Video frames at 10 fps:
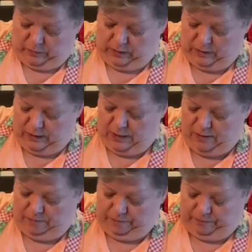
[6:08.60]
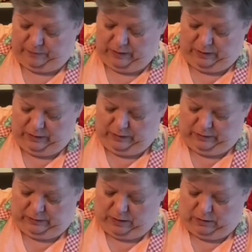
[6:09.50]
See?
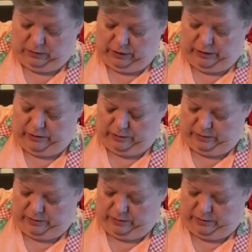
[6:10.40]
It's all good.